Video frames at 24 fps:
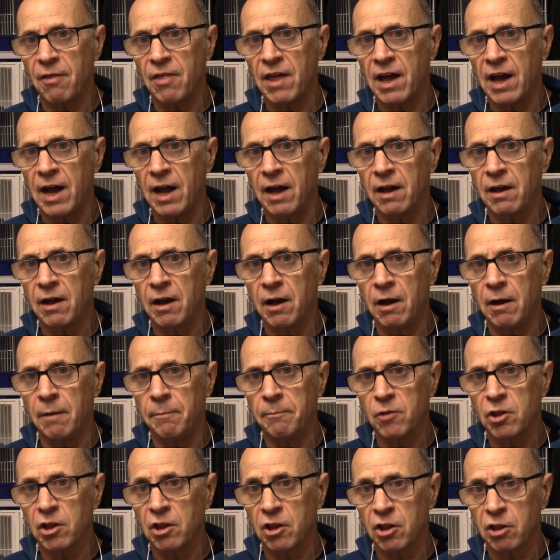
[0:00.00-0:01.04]
that,
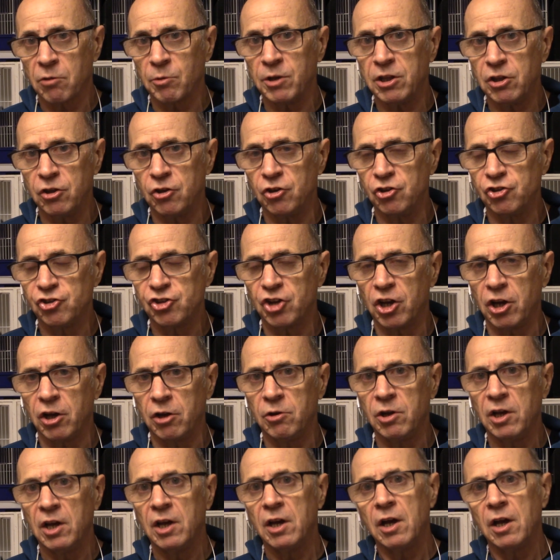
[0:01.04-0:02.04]
the Swindon show,